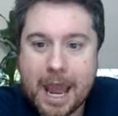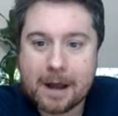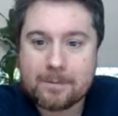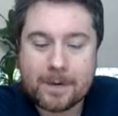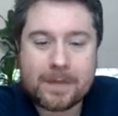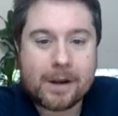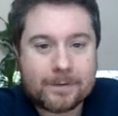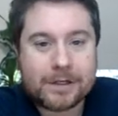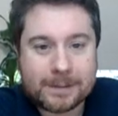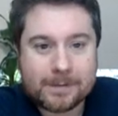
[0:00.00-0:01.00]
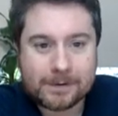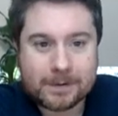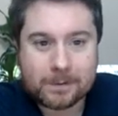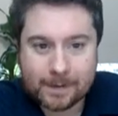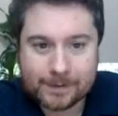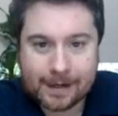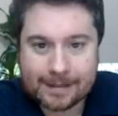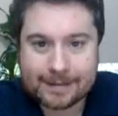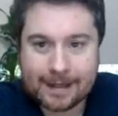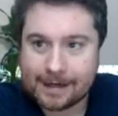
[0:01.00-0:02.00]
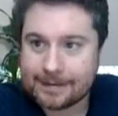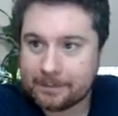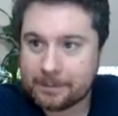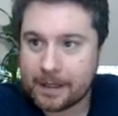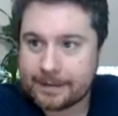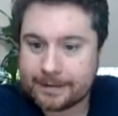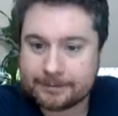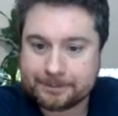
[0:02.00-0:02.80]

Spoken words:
but the option is built in the website, so that can take place.